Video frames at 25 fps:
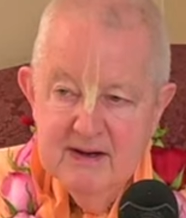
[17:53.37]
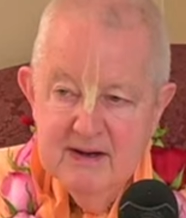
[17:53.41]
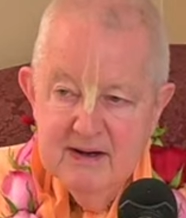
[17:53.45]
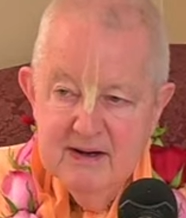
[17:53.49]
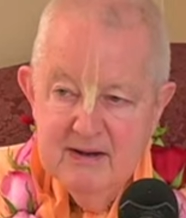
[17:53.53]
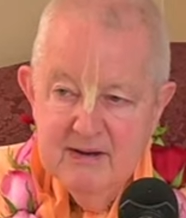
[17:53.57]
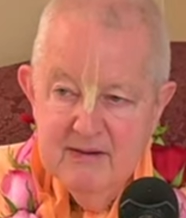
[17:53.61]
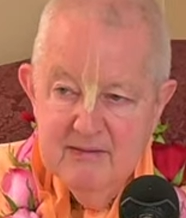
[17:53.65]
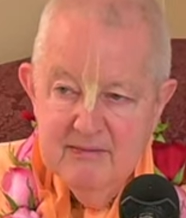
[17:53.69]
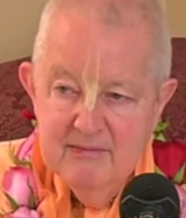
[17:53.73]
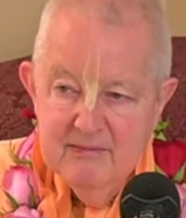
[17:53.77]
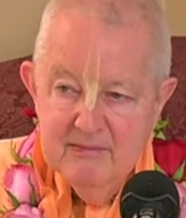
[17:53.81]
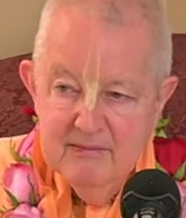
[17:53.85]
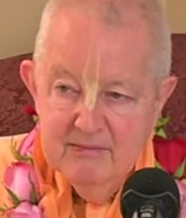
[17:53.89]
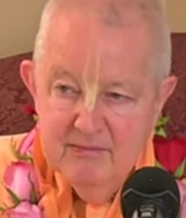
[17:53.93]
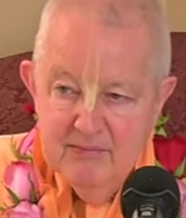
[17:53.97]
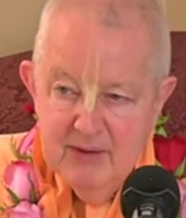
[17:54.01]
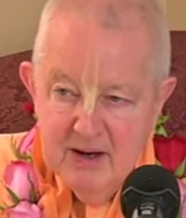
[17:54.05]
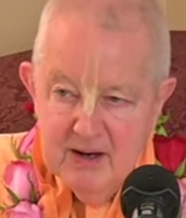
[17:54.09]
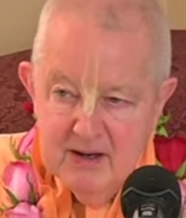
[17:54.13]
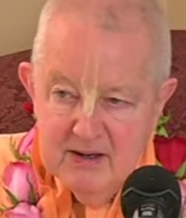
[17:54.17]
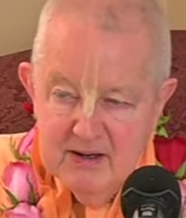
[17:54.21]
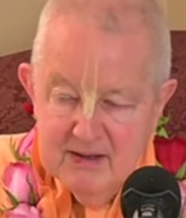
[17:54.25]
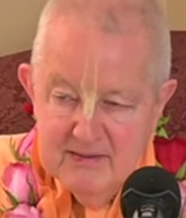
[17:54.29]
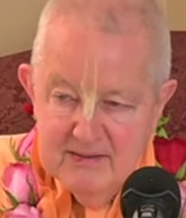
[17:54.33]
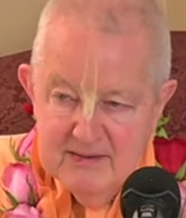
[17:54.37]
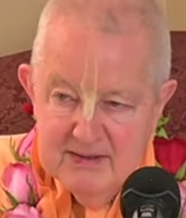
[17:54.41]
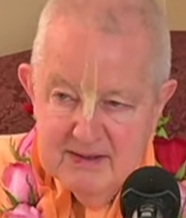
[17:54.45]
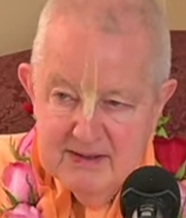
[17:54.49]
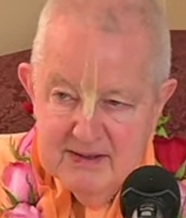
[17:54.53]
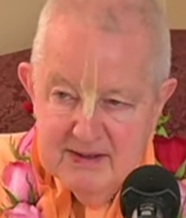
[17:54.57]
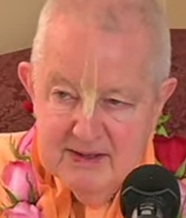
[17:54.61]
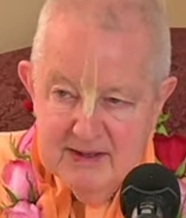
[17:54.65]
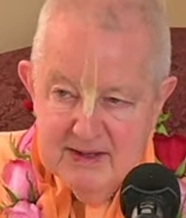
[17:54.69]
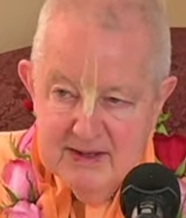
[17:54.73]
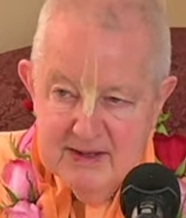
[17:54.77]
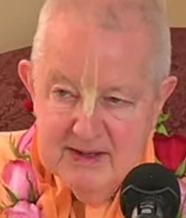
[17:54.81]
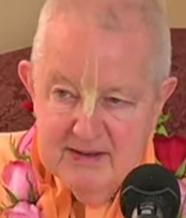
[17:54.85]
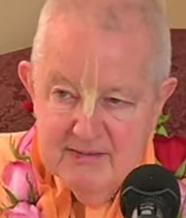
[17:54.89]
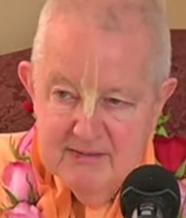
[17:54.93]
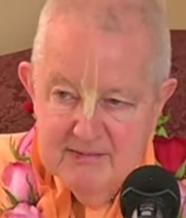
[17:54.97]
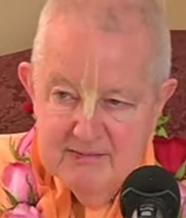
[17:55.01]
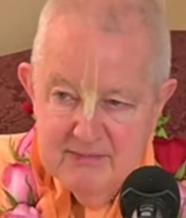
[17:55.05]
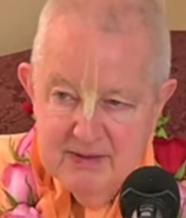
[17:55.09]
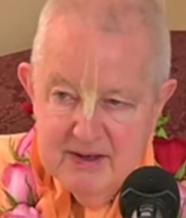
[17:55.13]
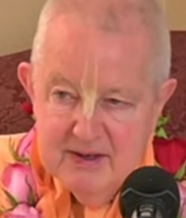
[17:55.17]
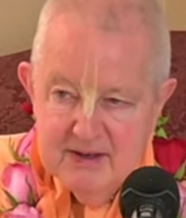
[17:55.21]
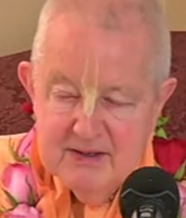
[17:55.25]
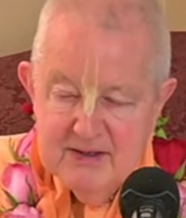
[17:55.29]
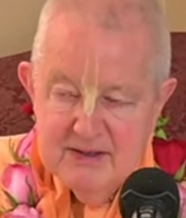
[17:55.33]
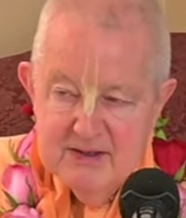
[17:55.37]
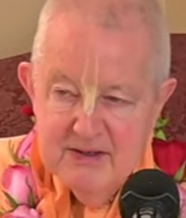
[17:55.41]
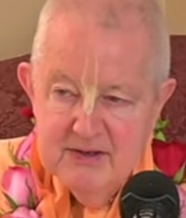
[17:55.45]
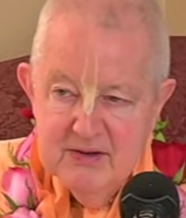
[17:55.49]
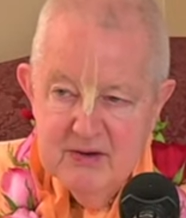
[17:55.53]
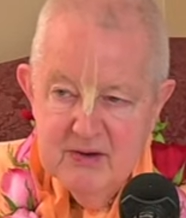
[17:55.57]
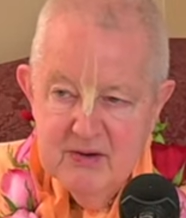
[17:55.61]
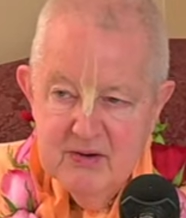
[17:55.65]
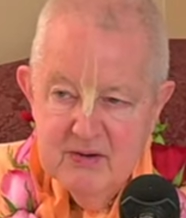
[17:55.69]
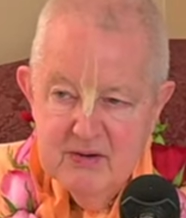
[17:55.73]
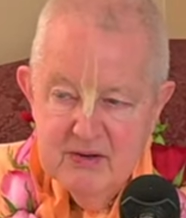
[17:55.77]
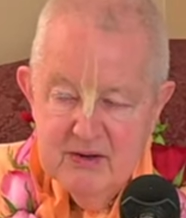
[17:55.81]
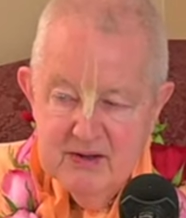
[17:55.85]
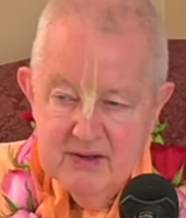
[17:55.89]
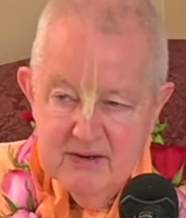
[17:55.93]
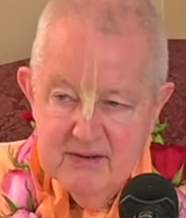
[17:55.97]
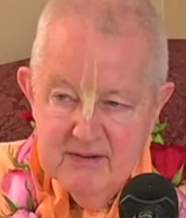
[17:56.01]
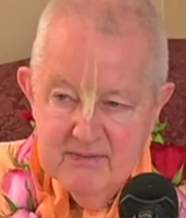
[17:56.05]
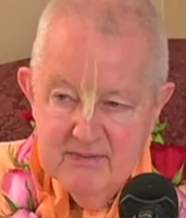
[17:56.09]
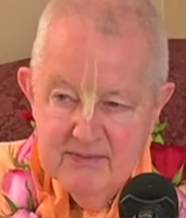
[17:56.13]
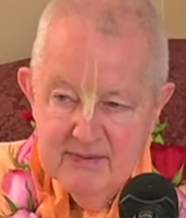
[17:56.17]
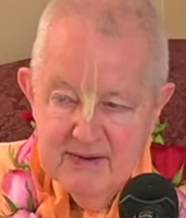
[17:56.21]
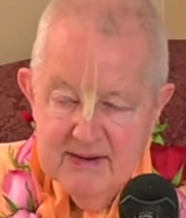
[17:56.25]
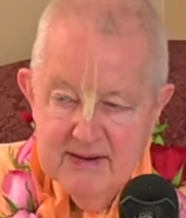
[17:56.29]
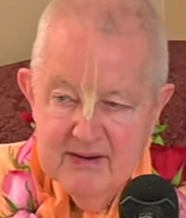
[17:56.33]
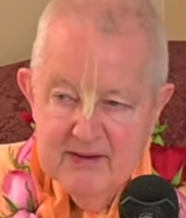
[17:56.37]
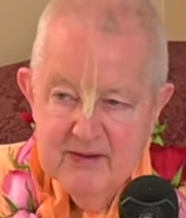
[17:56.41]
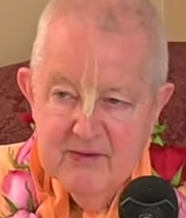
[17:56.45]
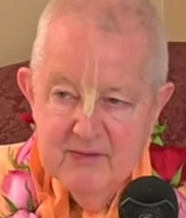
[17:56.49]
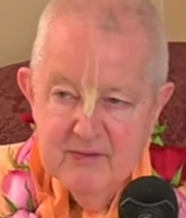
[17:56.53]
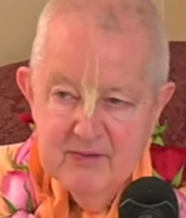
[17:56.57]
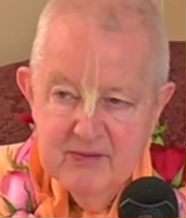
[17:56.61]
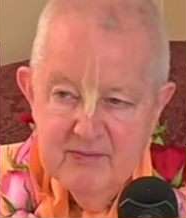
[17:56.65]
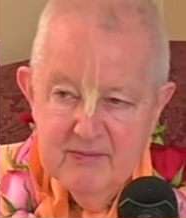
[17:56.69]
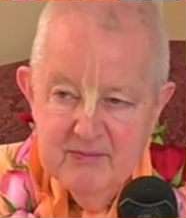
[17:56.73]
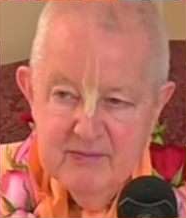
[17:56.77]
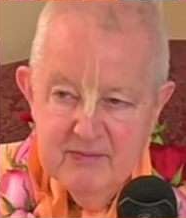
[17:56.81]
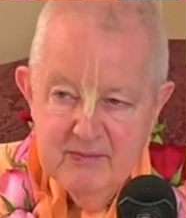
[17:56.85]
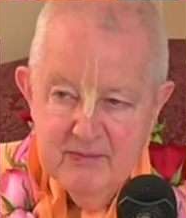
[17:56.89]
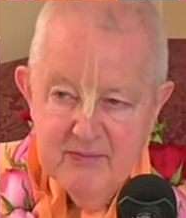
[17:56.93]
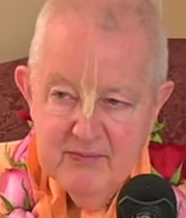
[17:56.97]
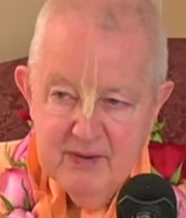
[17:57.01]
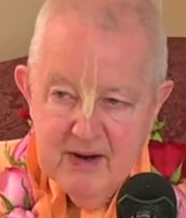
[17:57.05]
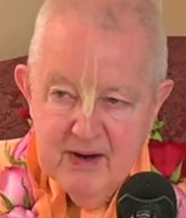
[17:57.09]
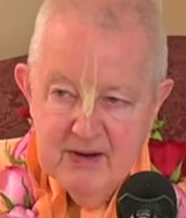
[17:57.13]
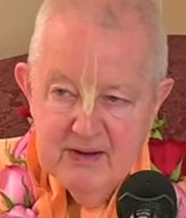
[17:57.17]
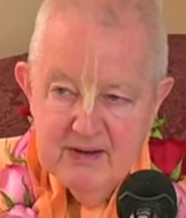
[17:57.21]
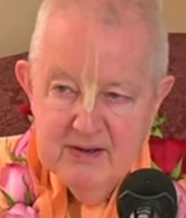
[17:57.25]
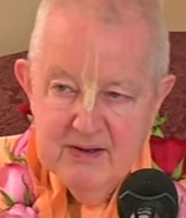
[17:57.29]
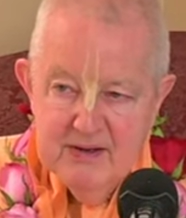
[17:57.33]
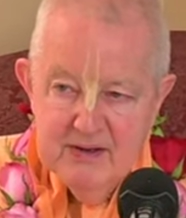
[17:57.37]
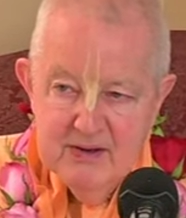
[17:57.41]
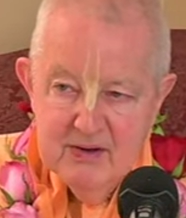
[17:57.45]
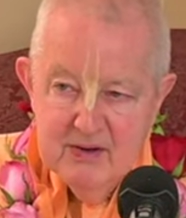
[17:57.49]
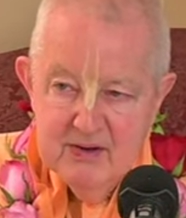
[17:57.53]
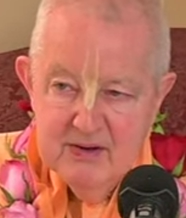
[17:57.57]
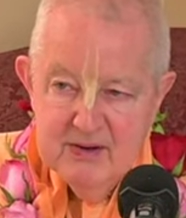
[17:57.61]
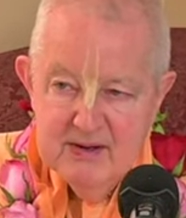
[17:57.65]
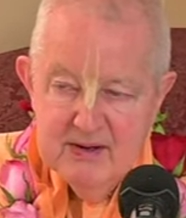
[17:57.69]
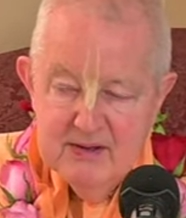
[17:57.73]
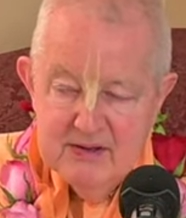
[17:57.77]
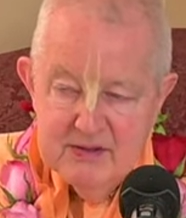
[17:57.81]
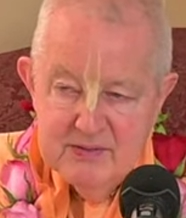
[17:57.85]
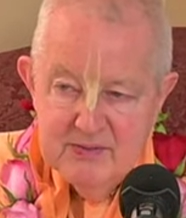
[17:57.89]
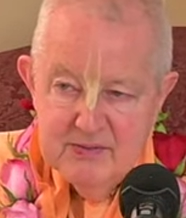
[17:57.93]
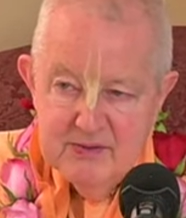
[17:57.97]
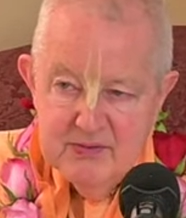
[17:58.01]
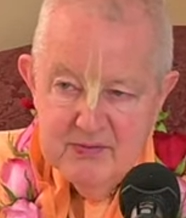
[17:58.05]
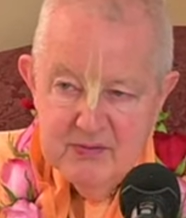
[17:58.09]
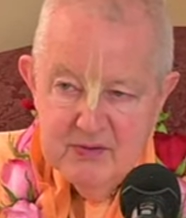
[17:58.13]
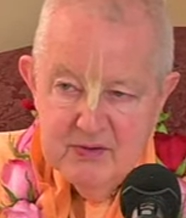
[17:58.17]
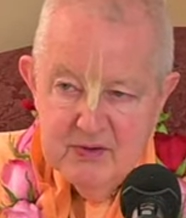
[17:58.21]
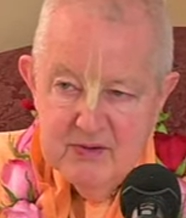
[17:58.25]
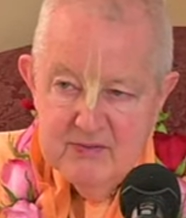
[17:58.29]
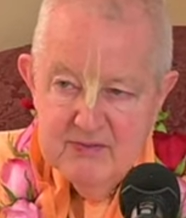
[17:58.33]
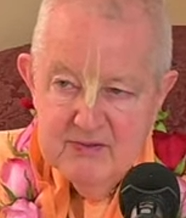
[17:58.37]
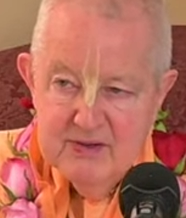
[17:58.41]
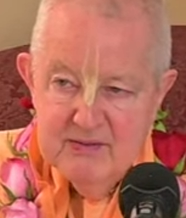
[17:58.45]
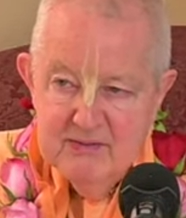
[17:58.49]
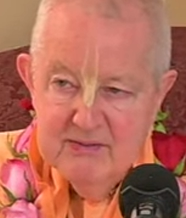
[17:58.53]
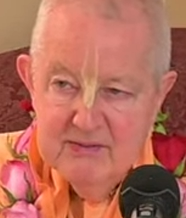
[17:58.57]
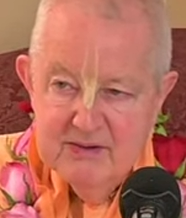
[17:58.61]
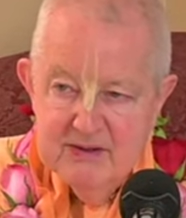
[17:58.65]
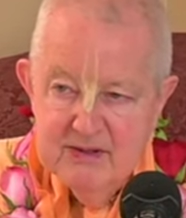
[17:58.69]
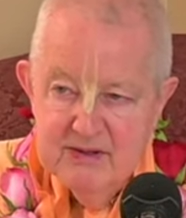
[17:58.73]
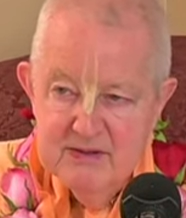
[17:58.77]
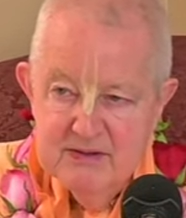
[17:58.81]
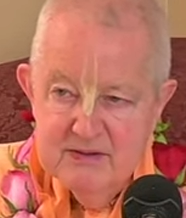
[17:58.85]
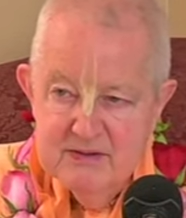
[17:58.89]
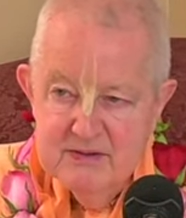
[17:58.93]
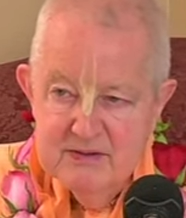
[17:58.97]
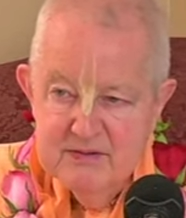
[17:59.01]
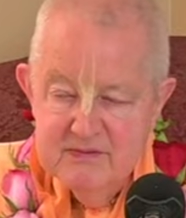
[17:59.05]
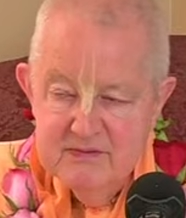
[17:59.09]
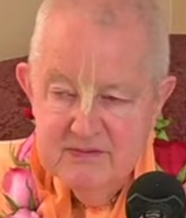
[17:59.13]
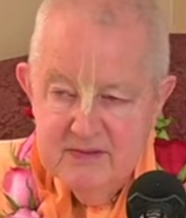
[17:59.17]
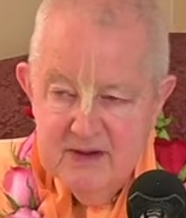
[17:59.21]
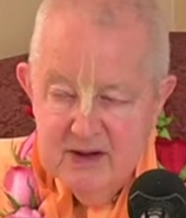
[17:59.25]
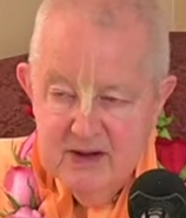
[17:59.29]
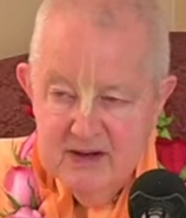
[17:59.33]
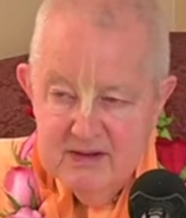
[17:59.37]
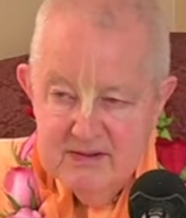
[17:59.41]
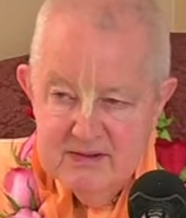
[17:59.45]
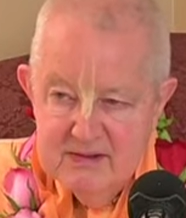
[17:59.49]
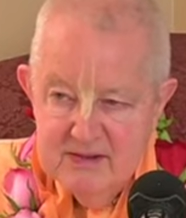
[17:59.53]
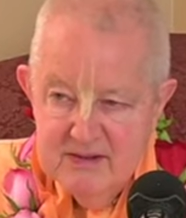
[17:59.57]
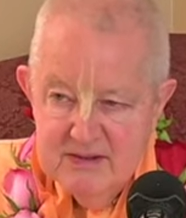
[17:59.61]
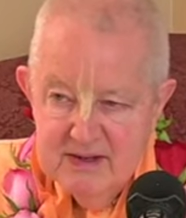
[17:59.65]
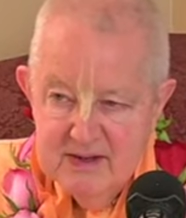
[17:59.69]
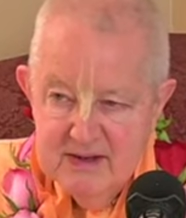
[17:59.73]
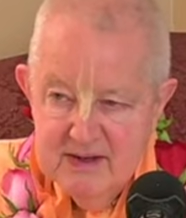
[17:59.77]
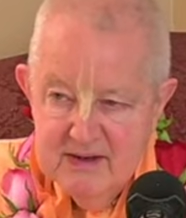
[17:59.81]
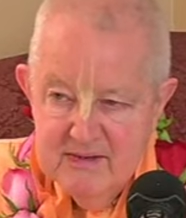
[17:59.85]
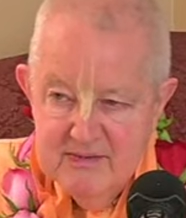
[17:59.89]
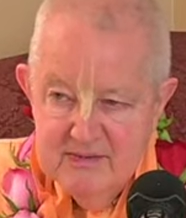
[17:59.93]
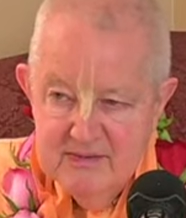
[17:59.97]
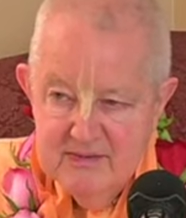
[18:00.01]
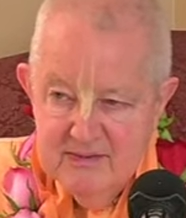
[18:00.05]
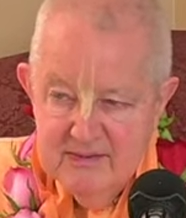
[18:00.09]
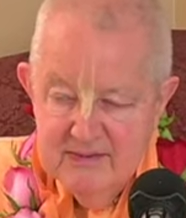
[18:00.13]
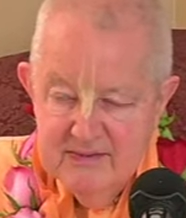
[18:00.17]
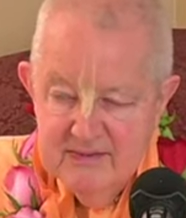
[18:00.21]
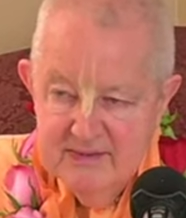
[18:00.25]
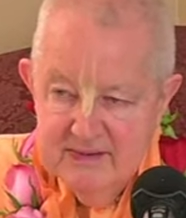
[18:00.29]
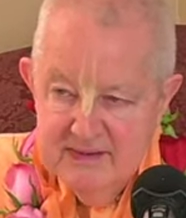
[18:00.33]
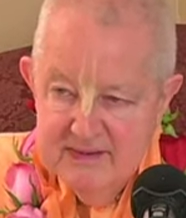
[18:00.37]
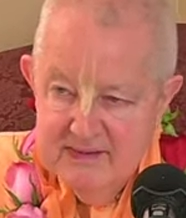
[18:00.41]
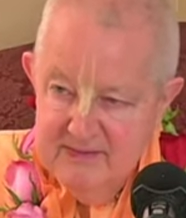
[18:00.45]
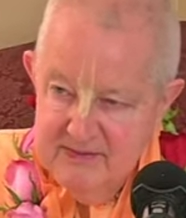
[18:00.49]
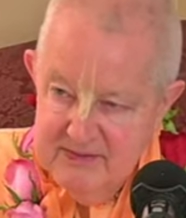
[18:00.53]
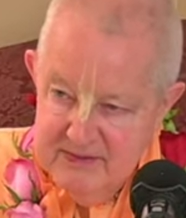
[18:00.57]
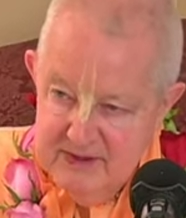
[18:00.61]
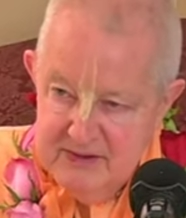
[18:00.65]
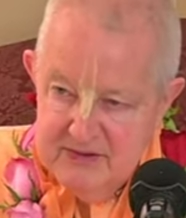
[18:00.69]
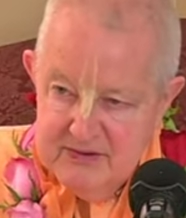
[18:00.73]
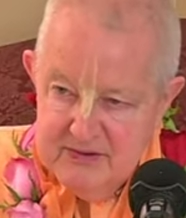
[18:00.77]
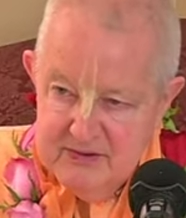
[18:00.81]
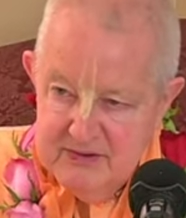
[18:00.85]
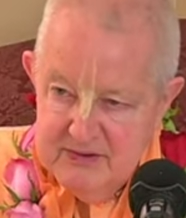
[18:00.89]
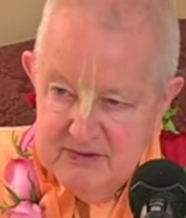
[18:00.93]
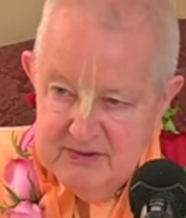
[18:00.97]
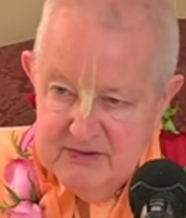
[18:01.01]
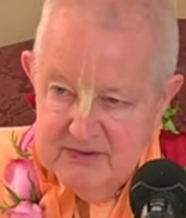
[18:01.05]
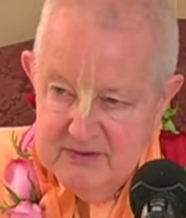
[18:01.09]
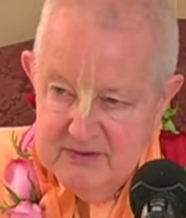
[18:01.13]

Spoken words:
Bhagavati, bhakti yoga, what bhakti yoga is performed in relation to Vasudeva, that's Krishna.